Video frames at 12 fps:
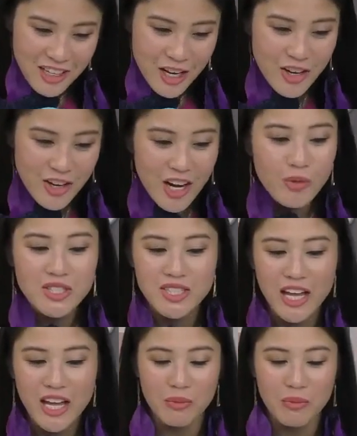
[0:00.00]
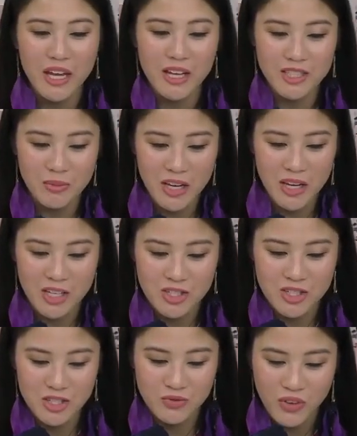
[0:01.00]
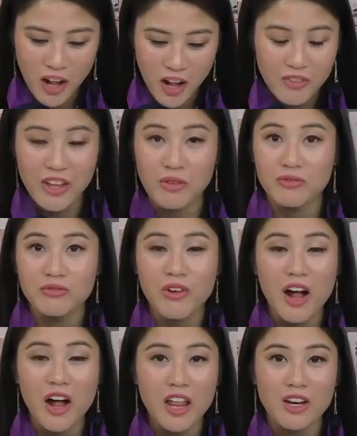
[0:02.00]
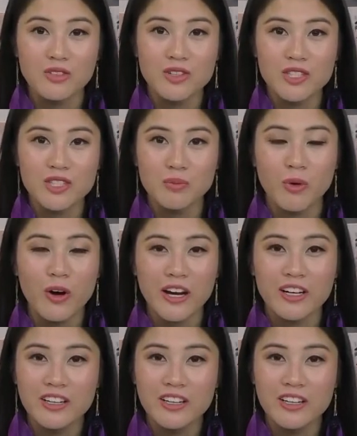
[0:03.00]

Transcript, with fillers: You know what stan means. It means support. Just follow them. Support. Follow. Support. Yeah.